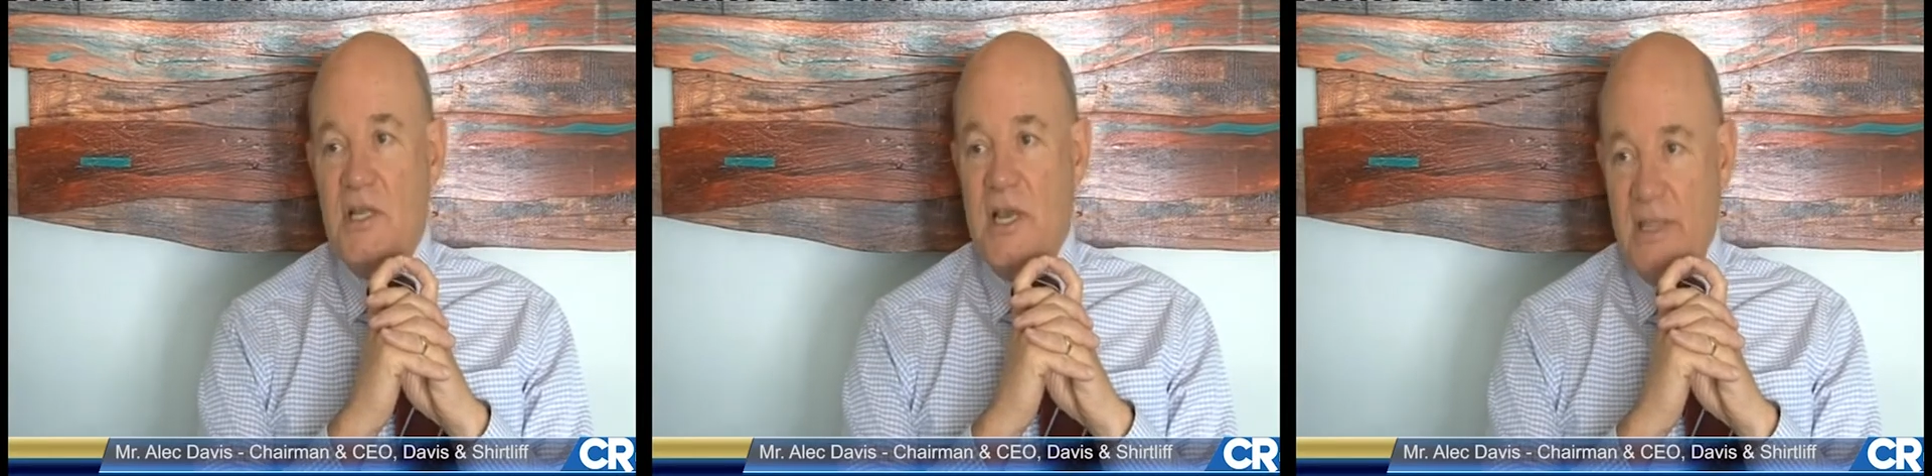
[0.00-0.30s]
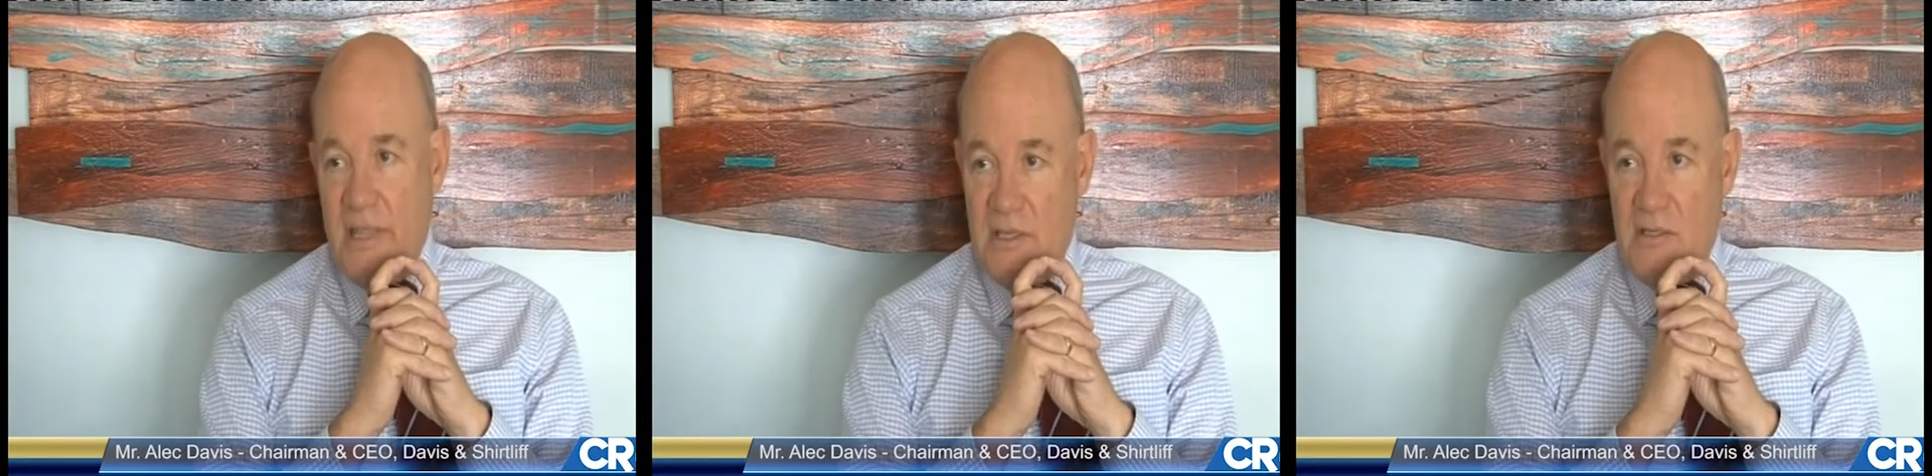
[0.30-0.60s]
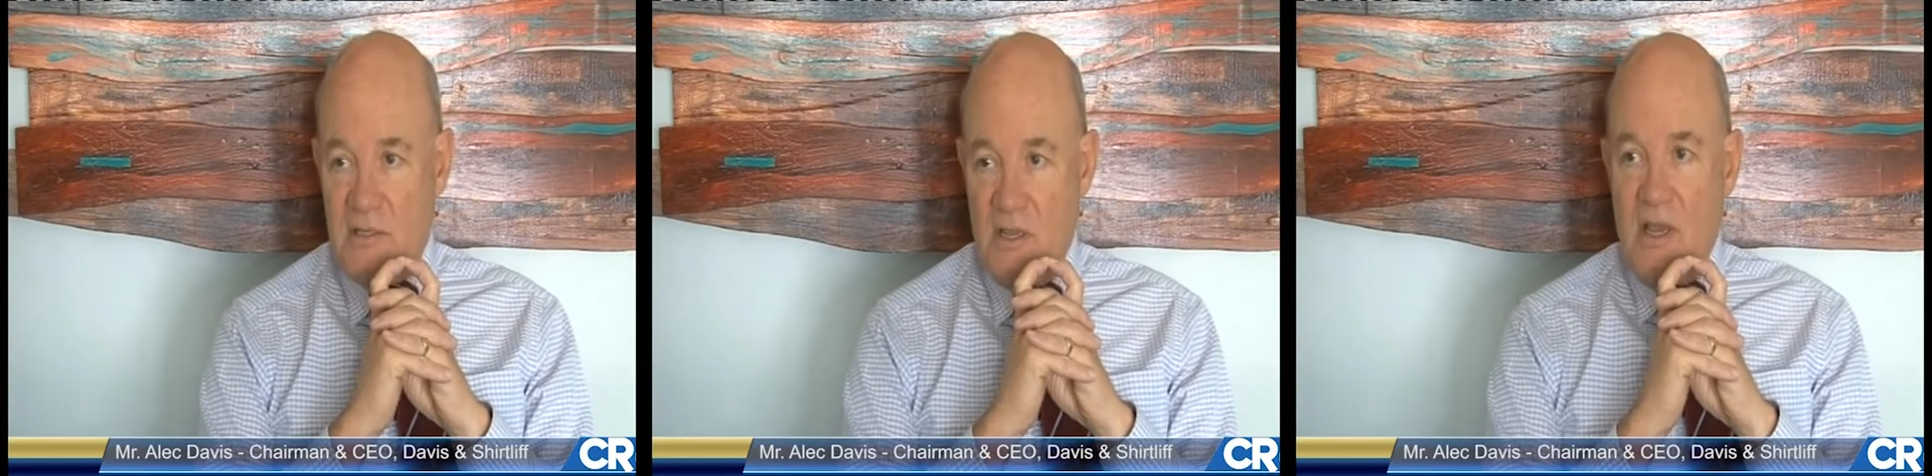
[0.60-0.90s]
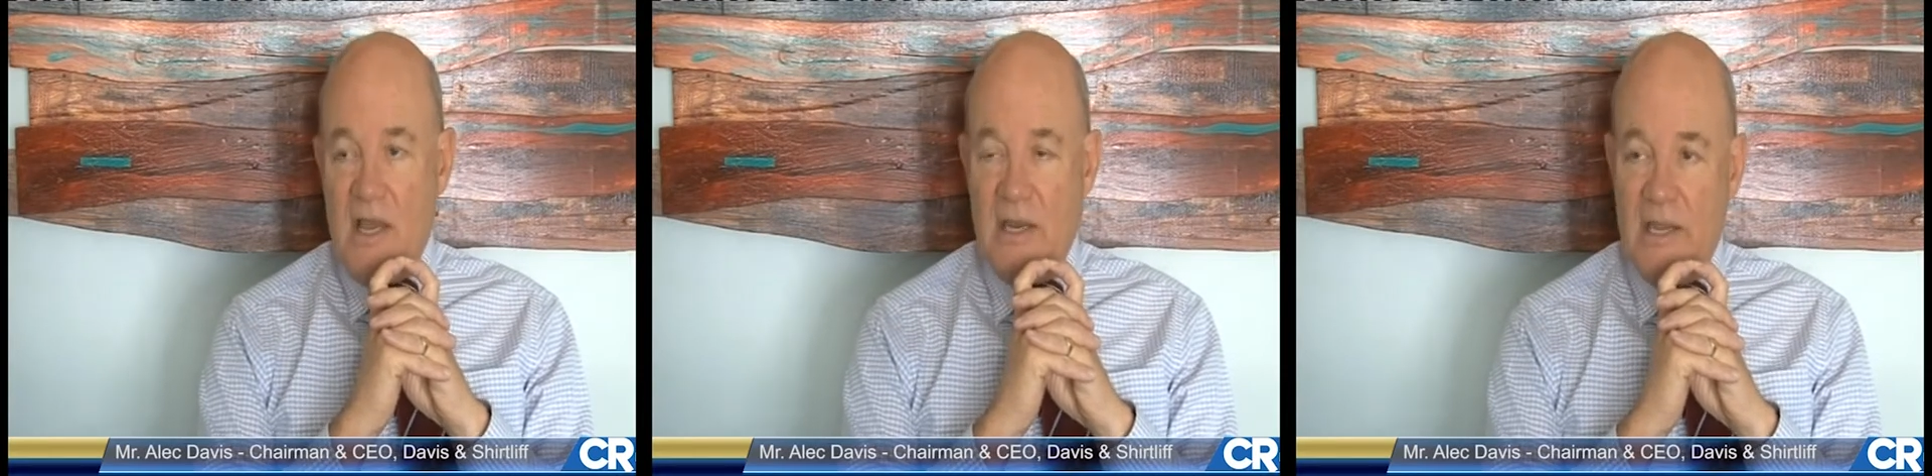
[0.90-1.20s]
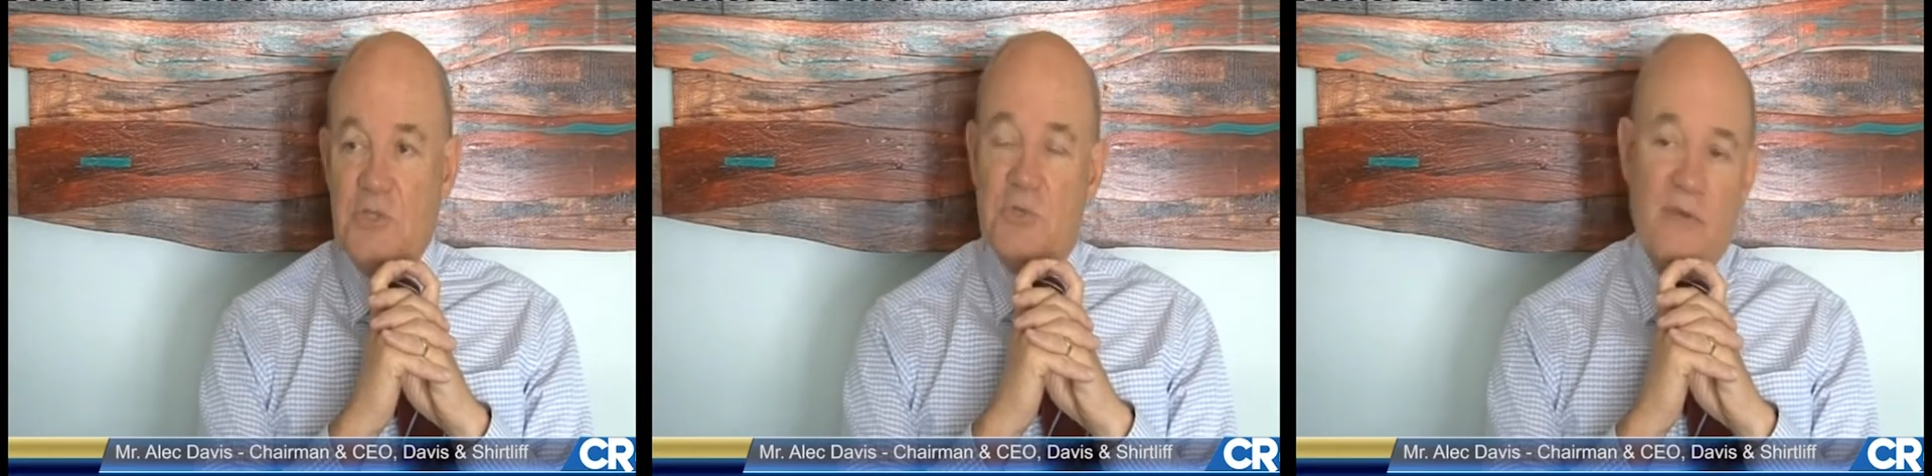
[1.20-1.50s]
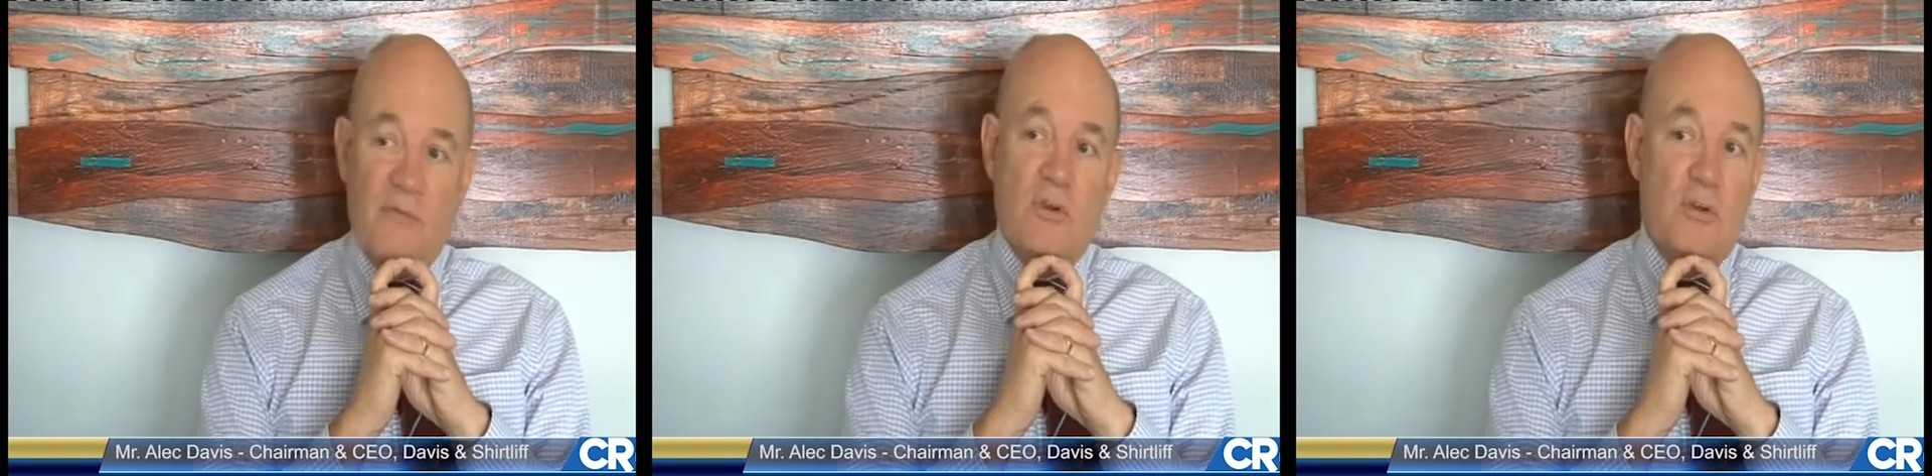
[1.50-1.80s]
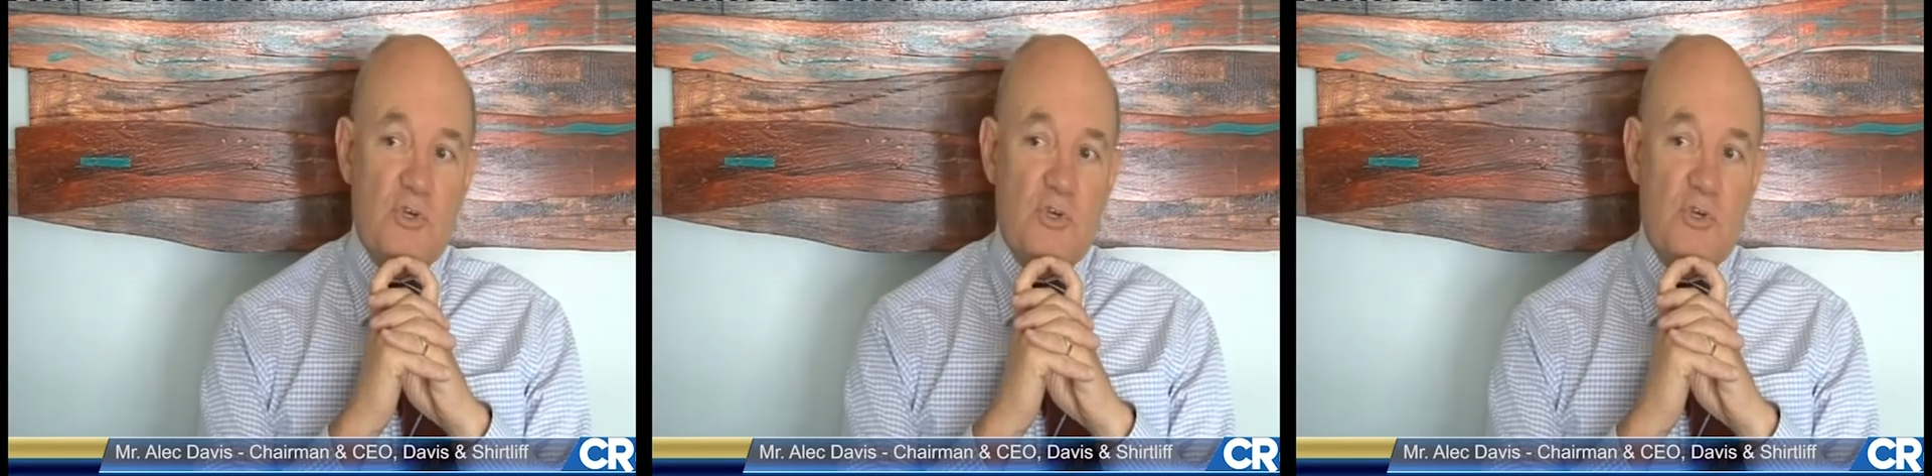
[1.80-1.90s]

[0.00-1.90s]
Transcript: like this unless you have good